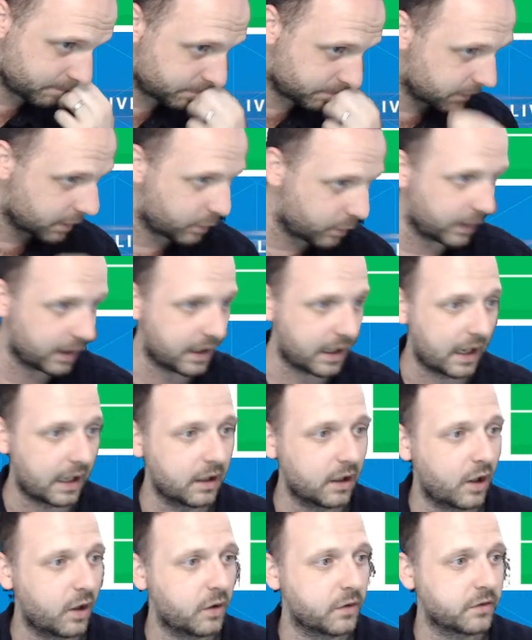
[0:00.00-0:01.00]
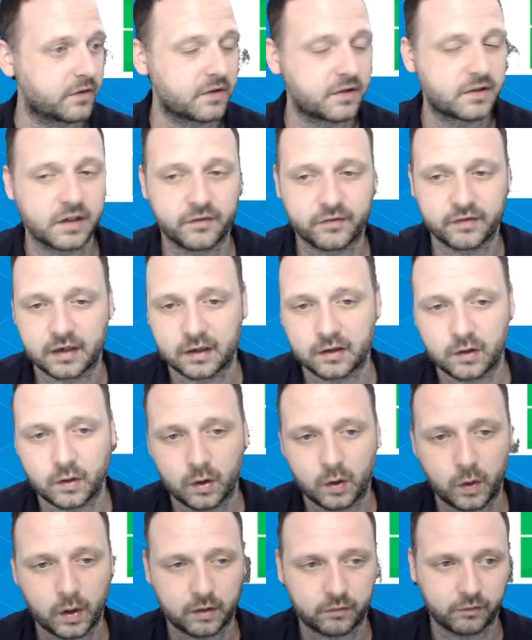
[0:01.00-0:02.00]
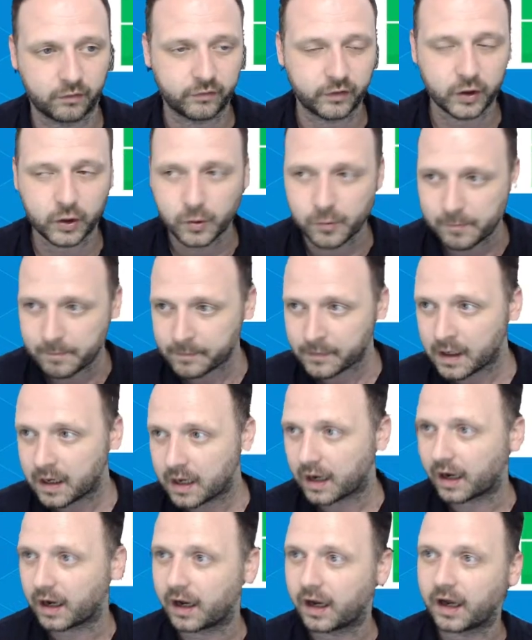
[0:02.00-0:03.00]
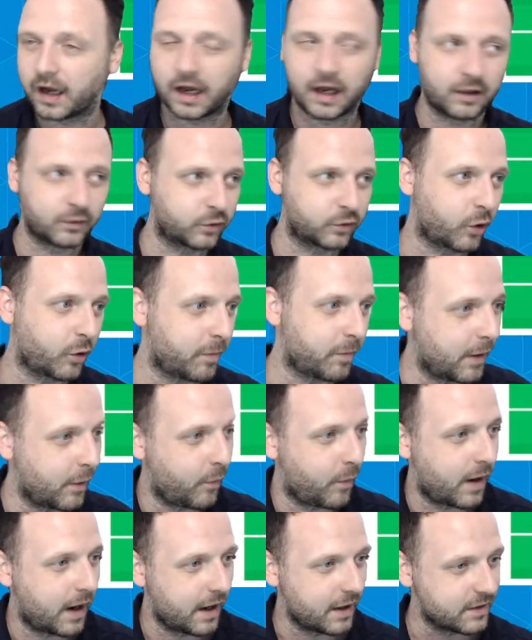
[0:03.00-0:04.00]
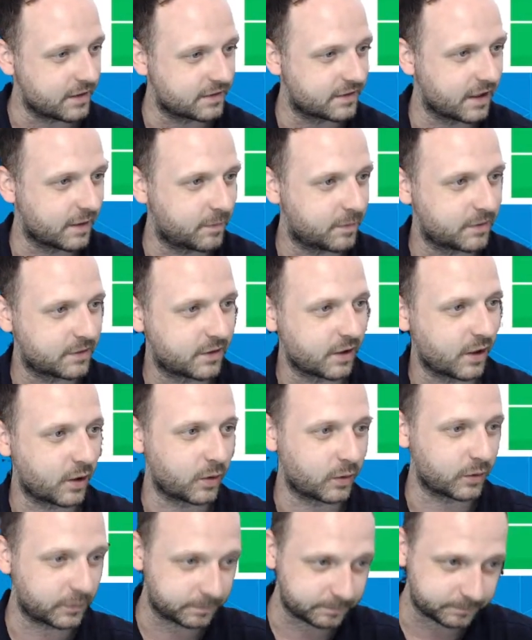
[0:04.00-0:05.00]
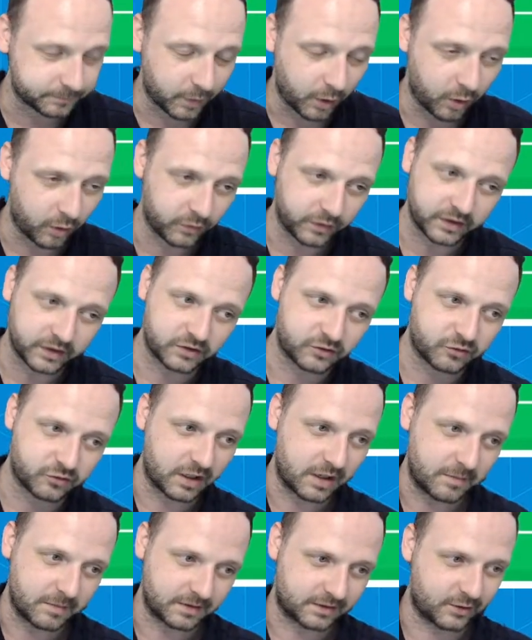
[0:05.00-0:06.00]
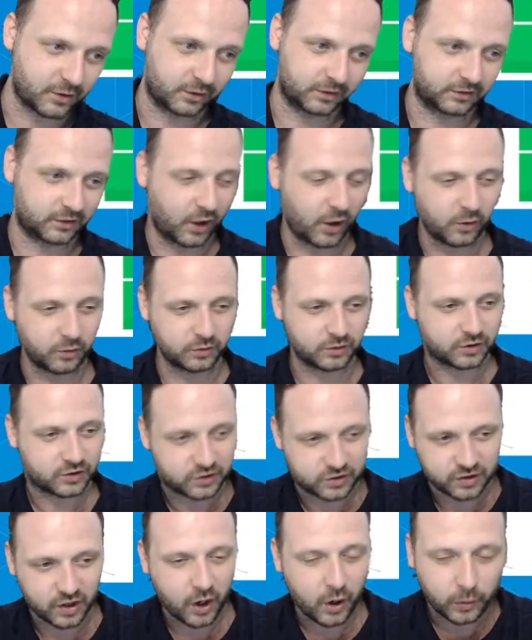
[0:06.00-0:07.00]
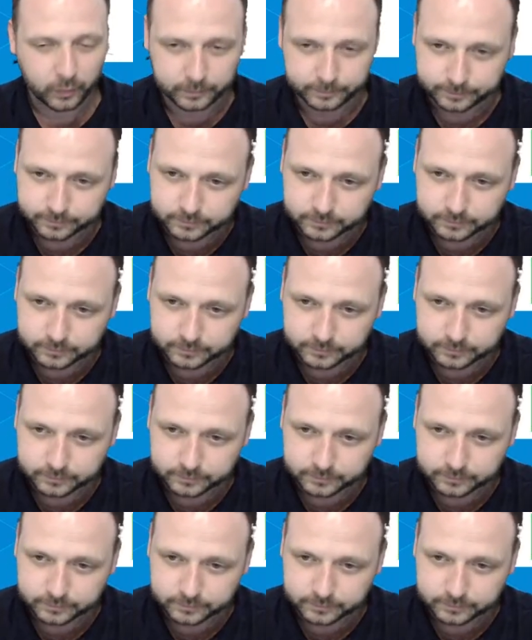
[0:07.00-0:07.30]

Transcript: quick hellos and stuff, and then do a quick review. I'll talk about why this episode or this stream is called "Told You So."